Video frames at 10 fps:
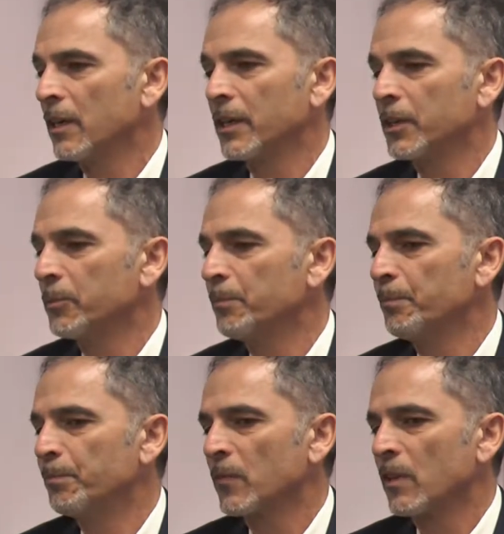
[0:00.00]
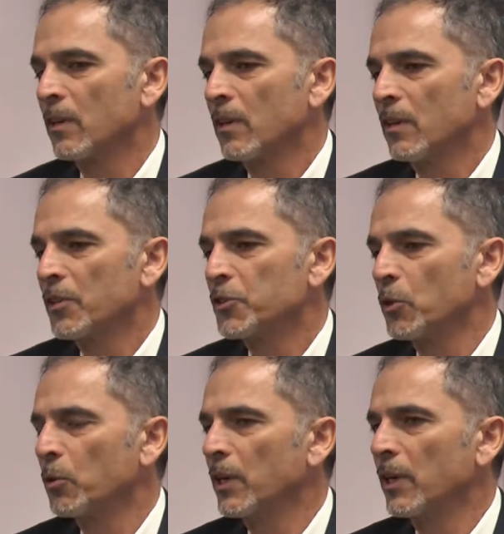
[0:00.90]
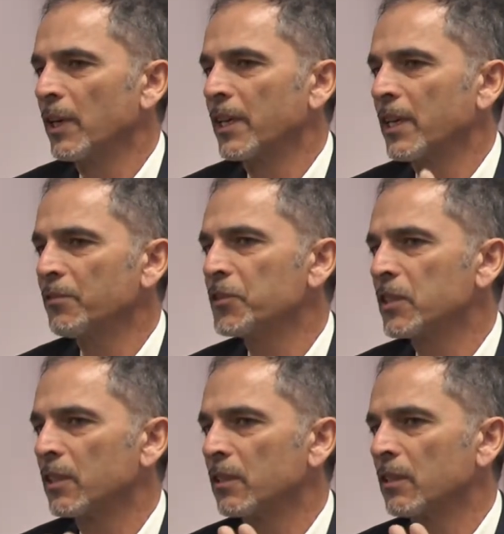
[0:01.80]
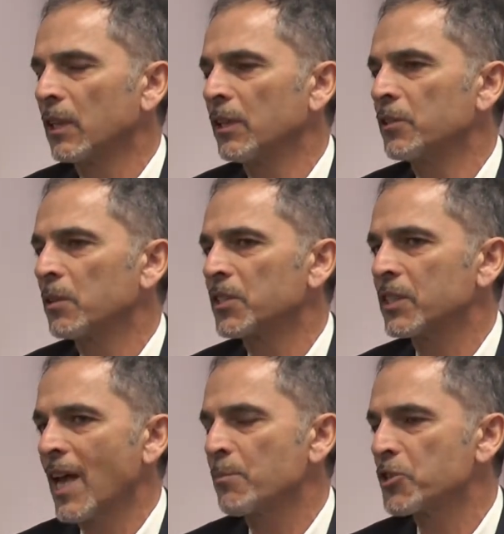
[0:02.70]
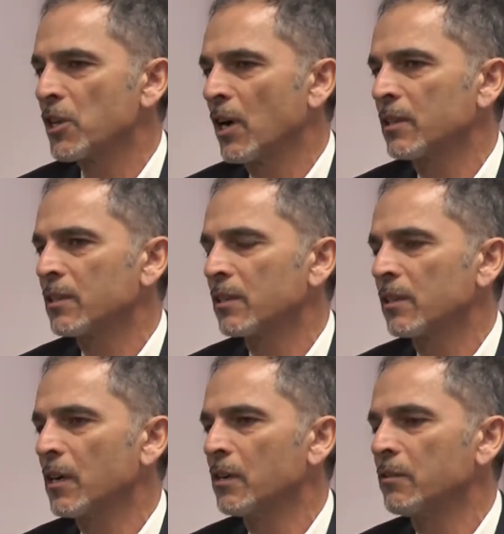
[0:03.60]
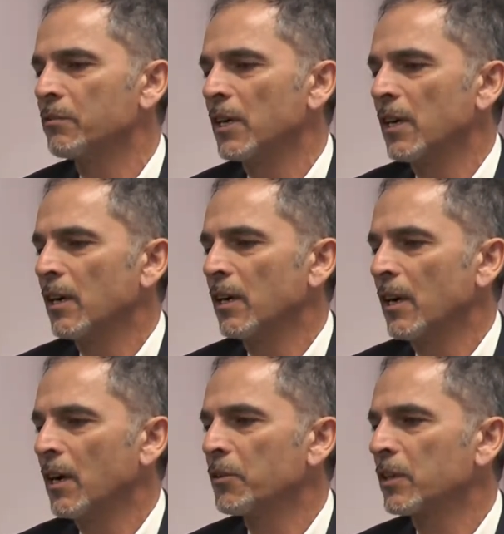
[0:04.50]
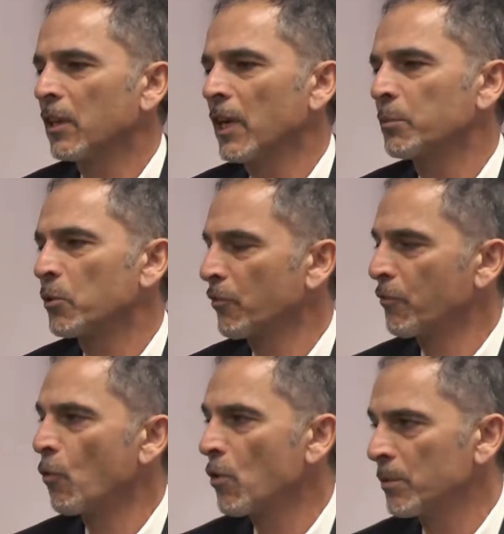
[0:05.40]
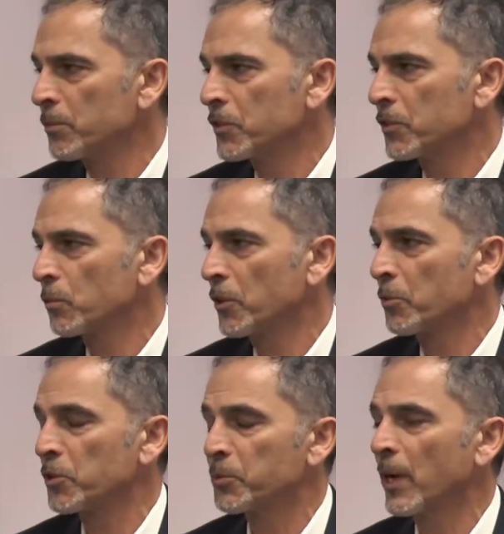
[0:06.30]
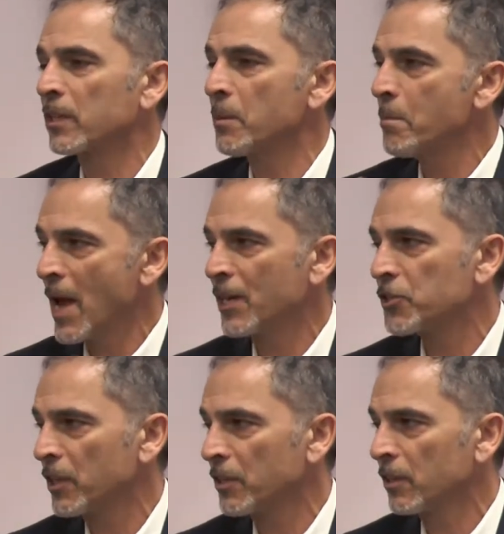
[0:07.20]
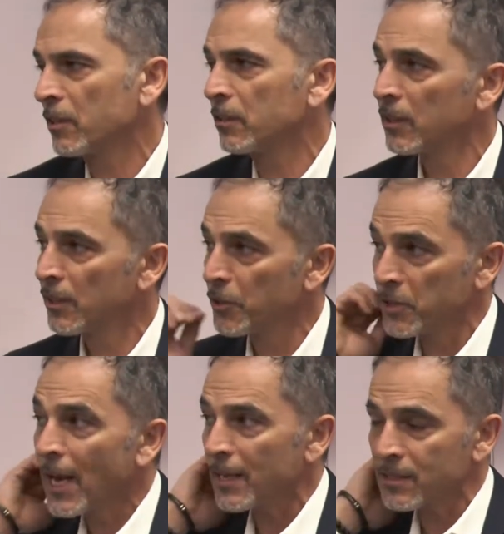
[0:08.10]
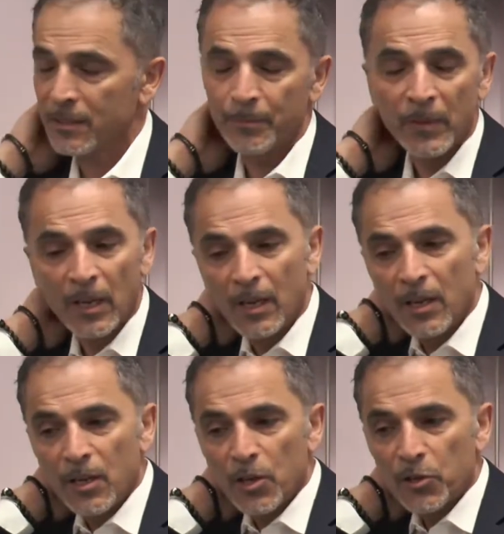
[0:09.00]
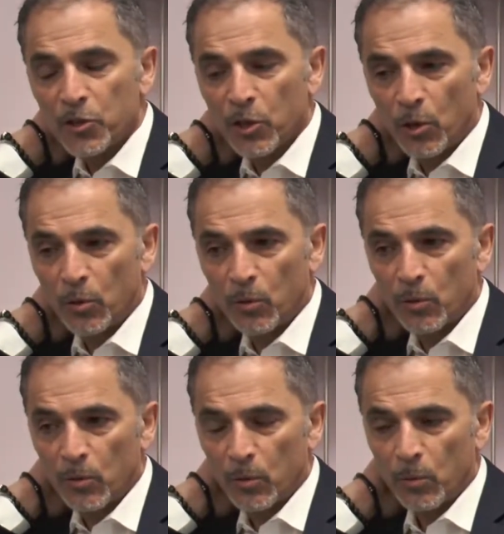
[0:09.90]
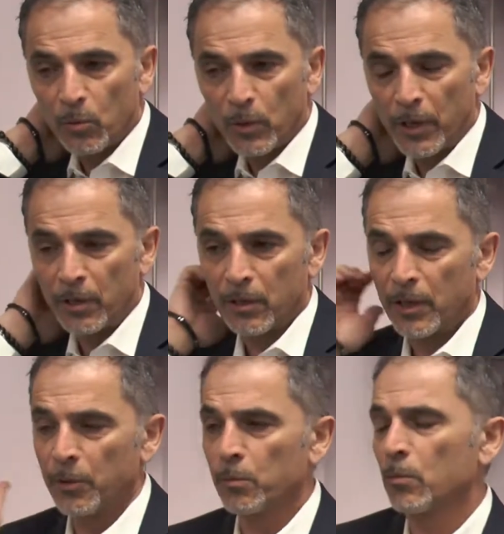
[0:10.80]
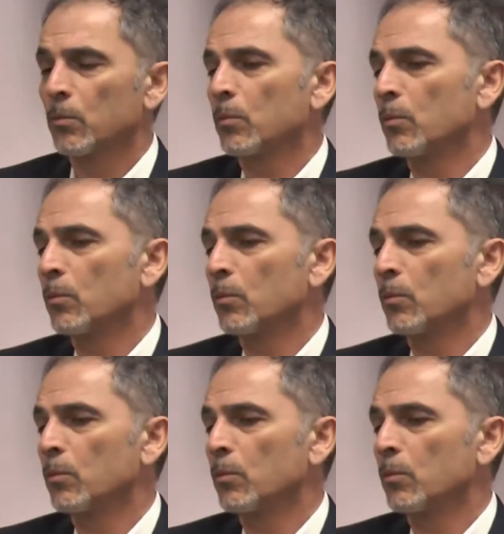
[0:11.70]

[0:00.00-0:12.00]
So it gives the lender a snapshot of how the client performs with respect to managing their debts. So when